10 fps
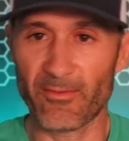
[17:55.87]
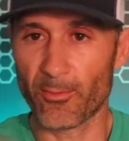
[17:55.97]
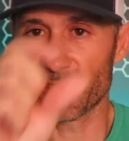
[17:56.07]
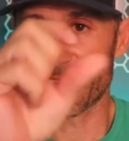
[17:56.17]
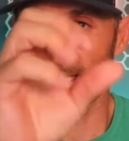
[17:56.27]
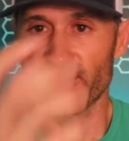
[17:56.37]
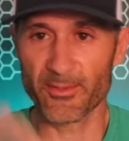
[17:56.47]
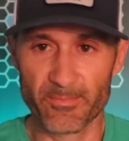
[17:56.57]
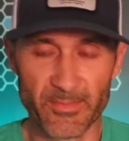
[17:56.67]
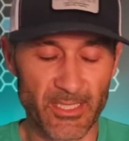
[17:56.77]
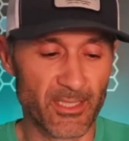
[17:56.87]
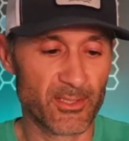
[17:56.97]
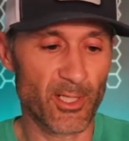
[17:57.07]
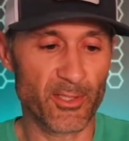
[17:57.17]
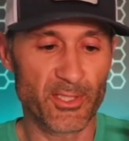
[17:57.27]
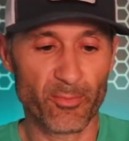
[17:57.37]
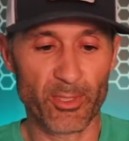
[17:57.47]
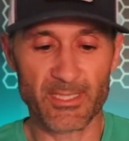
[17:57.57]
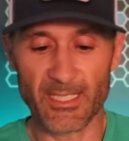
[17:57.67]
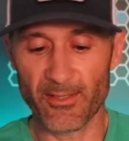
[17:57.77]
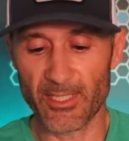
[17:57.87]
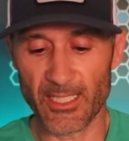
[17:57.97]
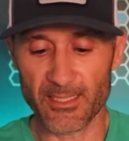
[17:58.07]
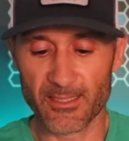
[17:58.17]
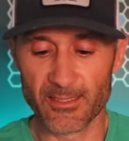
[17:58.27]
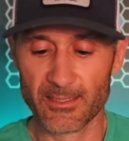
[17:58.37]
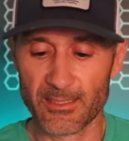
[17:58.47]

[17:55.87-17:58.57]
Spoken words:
Everyone's got those charging bricks nowadays.